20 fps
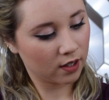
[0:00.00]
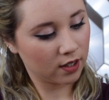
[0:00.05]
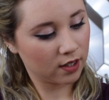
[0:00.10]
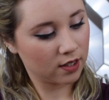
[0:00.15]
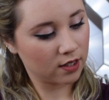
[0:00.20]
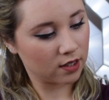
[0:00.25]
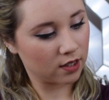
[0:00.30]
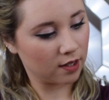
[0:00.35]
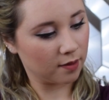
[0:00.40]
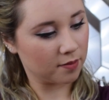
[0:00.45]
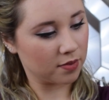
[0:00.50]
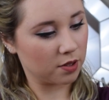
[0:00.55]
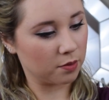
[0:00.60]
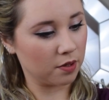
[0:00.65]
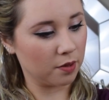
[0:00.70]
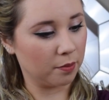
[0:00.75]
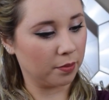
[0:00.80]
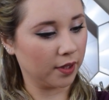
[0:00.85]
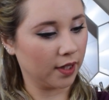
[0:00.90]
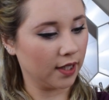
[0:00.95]
Seems to
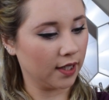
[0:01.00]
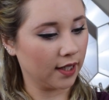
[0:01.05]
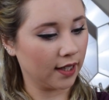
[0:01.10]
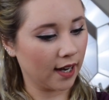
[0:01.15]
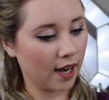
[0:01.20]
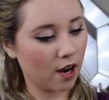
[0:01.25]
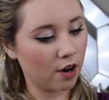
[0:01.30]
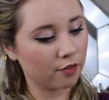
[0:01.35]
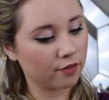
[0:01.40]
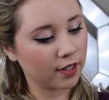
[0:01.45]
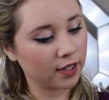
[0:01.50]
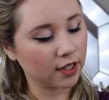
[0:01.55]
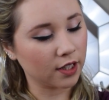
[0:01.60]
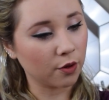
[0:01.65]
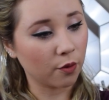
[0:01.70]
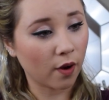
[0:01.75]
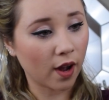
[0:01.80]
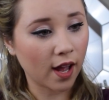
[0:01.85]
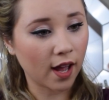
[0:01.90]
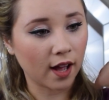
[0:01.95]
be blending out really
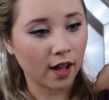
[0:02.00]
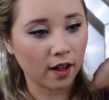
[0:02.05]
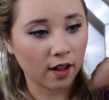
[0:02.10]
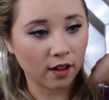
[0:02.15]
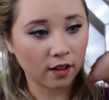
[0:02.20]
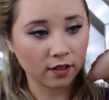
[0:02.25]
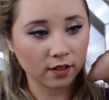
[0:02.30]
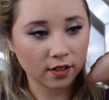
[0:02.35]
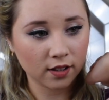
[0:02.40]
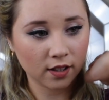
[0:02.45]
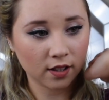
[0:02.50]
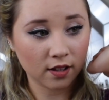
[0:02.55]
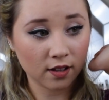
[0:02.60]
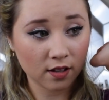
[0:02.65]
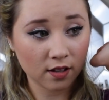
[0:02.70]
well.